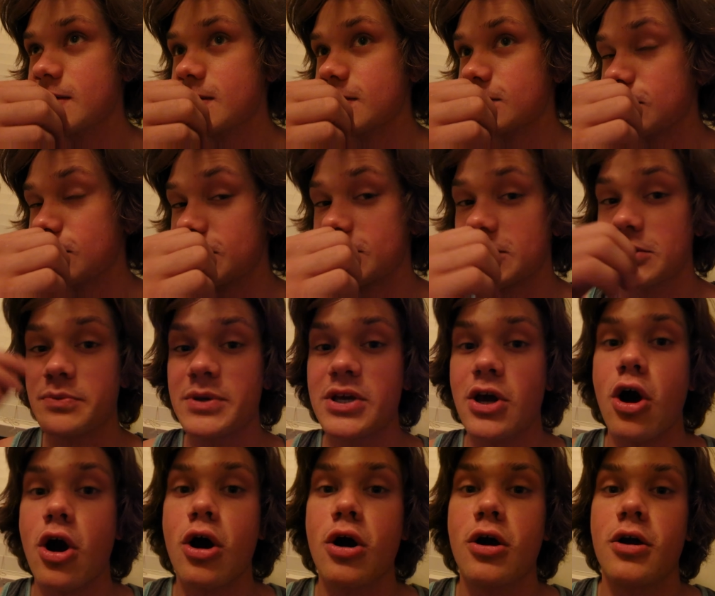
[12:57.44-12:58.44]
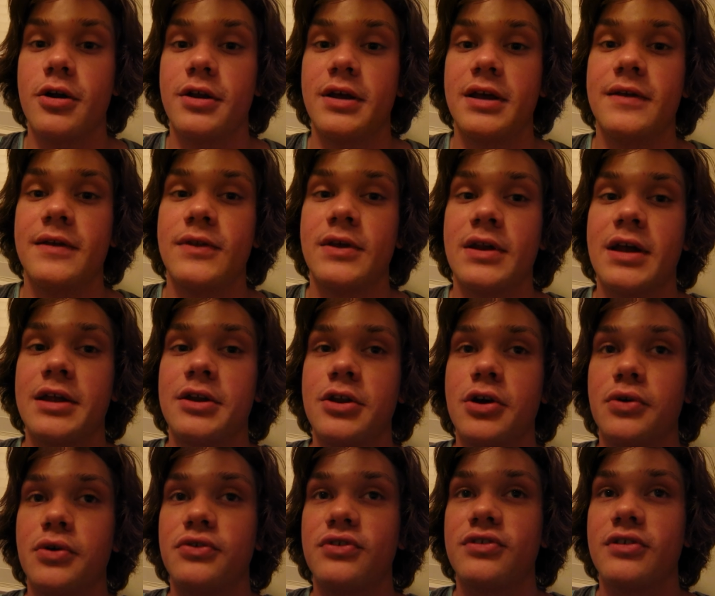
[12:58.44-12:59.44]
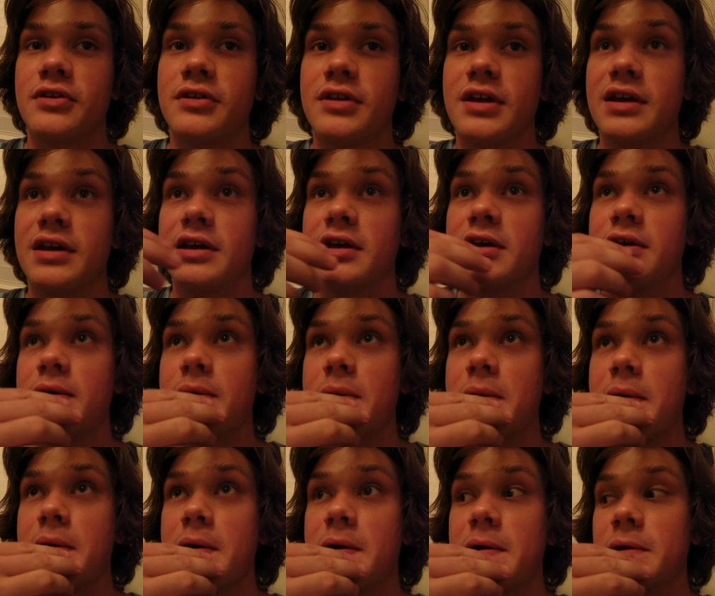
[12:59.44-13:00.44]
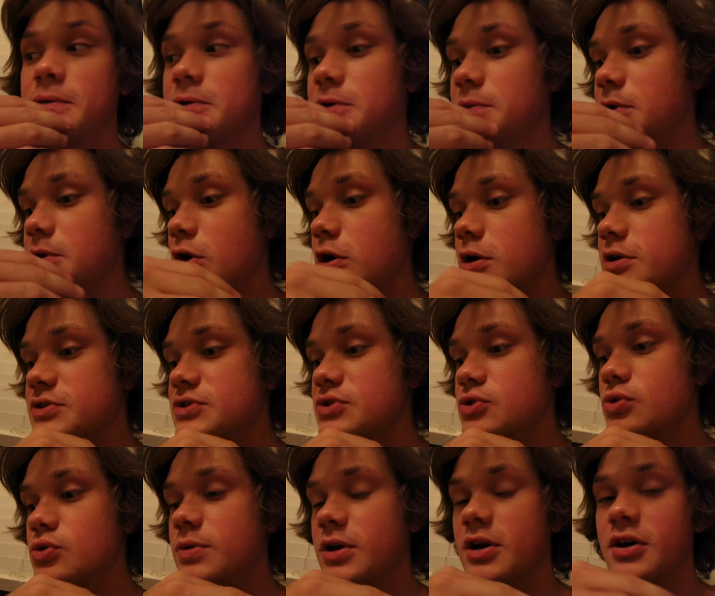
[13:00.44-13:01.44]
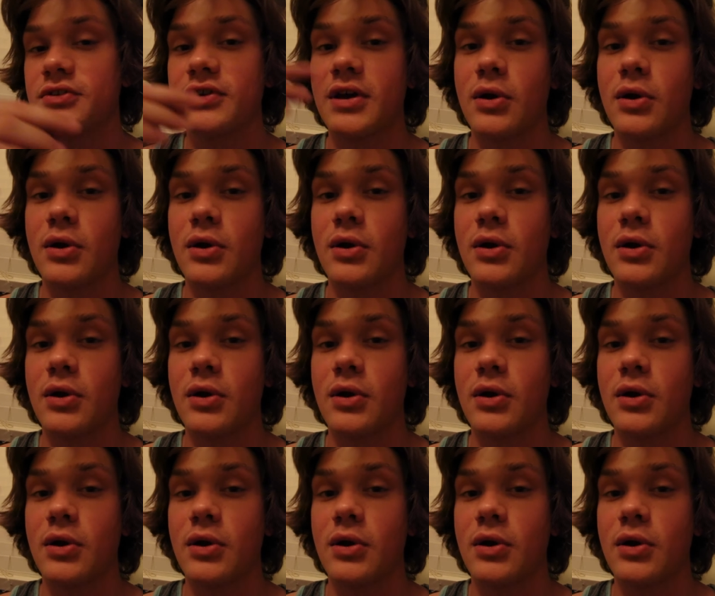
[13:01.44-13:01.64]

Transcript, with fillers: so it's going to be hard. And then I know Sunday uh, is going to be hard too because